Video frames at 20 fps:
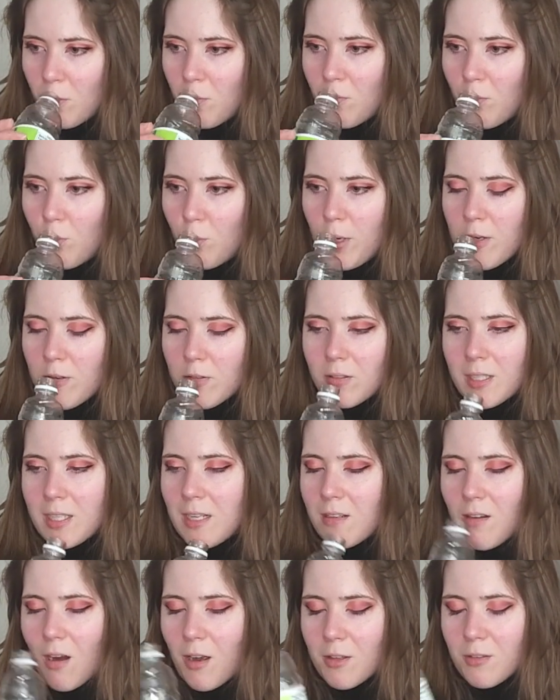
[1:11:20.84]
weirdly
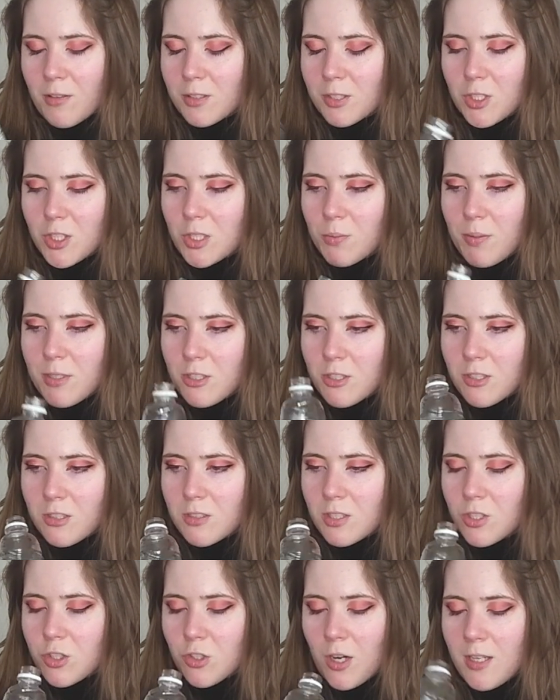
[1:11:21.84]
and not at all
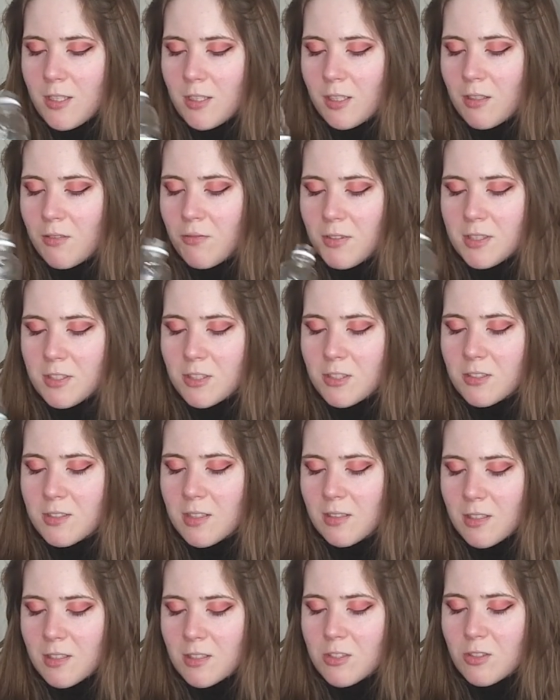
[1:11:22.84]
suspiciously trying to convince us
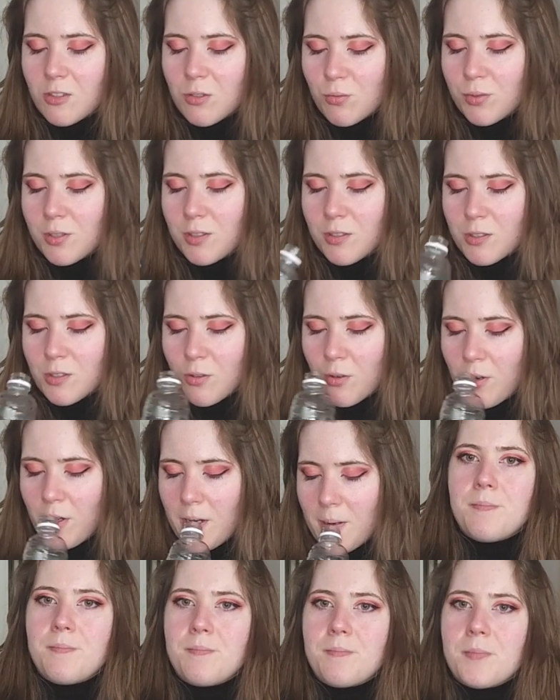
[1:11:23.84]
that this is a real story,
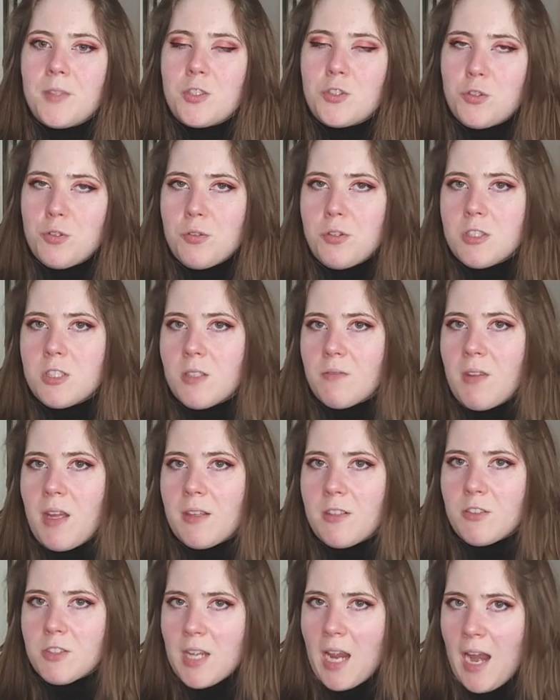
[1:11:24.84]
the truth is that
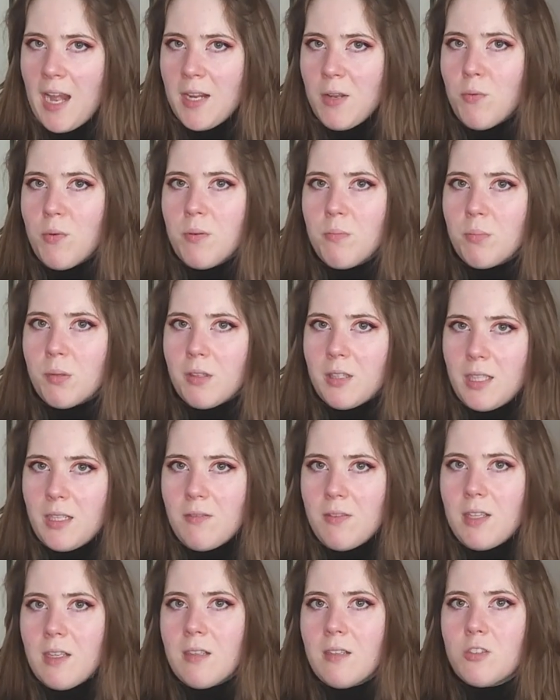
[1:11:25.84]
there's anyone
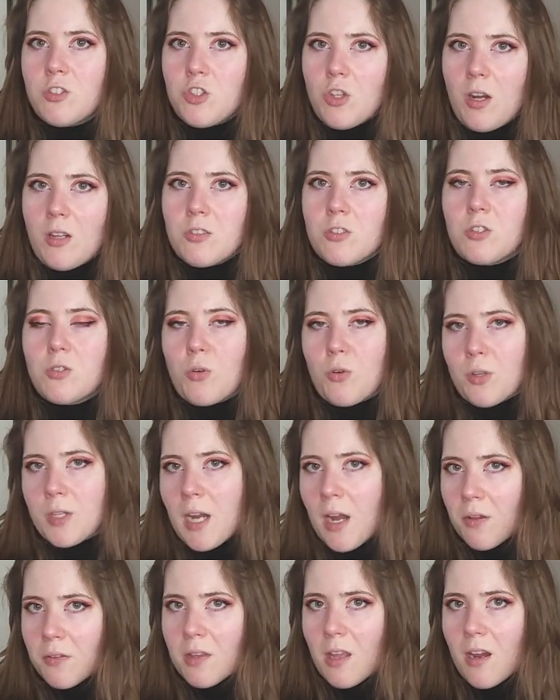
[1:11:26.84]
believing John's story
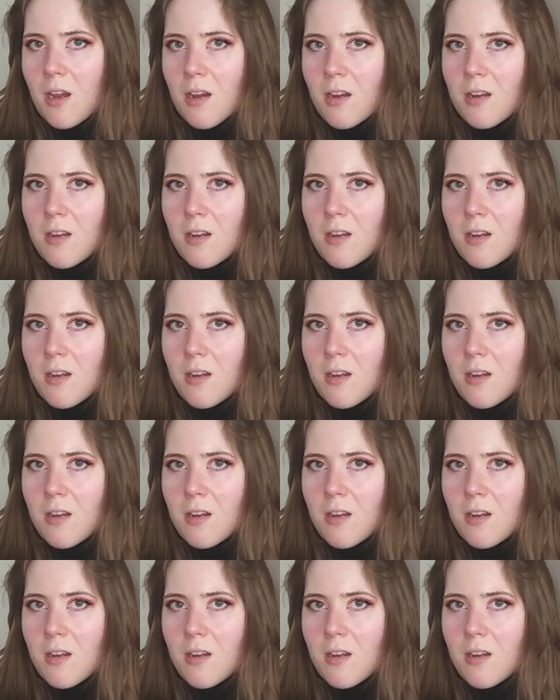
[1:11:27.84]
out there,